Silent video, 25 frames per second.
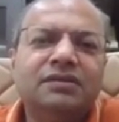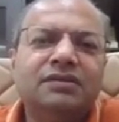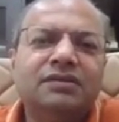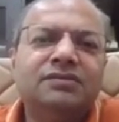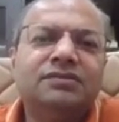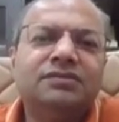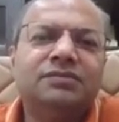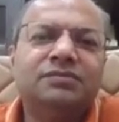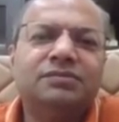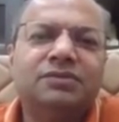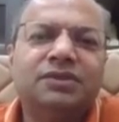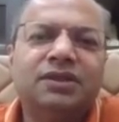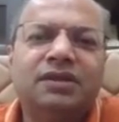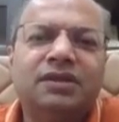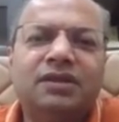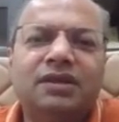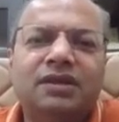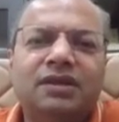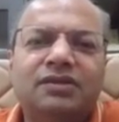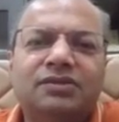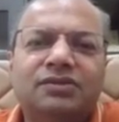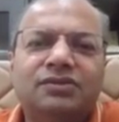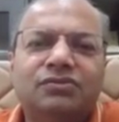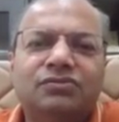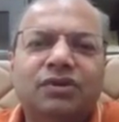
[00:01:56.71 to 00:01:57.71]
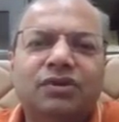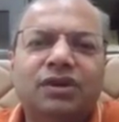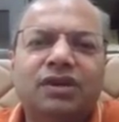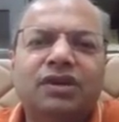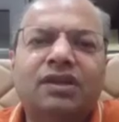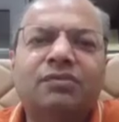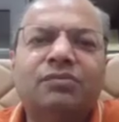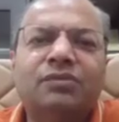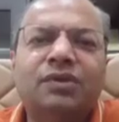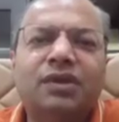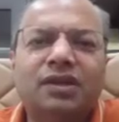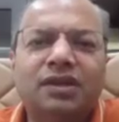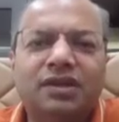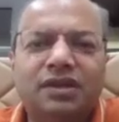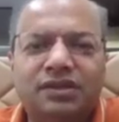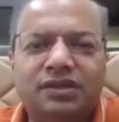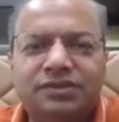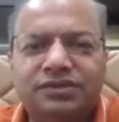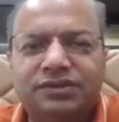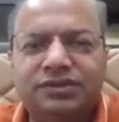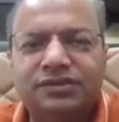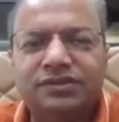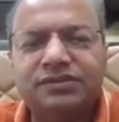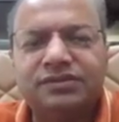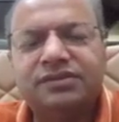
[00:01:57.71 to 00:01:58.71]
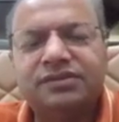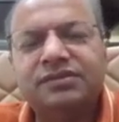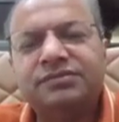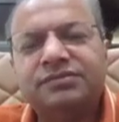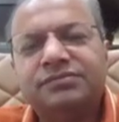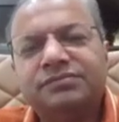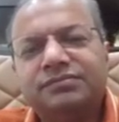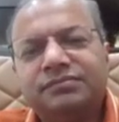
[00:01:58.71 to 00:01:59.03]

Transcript: something like 20 million agents.